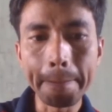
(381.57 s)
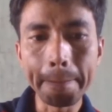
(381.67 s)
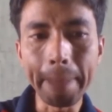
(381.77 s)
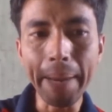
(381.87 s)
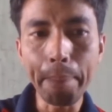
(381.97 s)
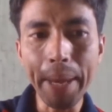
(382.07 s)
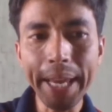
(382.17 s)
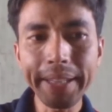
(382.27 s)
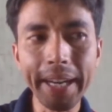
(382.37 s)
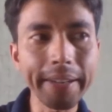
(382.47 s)
by
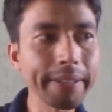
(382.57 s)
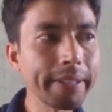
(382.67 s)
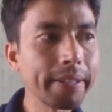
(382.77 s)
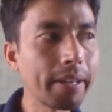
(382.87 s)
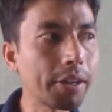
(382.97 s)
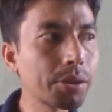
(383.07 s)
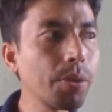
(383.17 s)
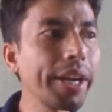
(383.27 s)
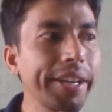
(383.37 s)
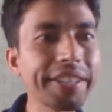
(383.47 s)
paying that
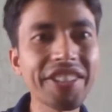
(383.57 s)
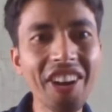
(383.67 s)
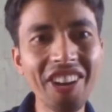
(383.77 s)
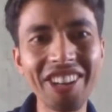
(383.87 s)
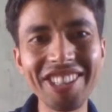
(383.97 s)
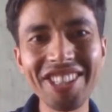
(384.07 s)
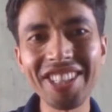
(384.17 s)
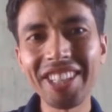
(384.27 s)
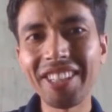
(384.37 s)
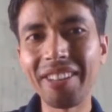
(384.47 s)
$200
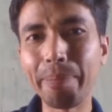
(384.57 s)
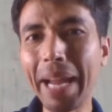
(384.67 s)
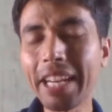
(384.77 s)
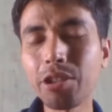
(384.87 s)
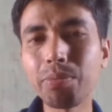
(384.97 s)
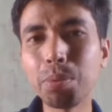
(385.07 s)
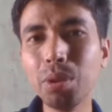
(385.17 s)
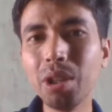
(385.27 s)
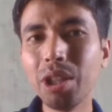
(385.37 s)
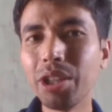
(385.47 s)
back to pool,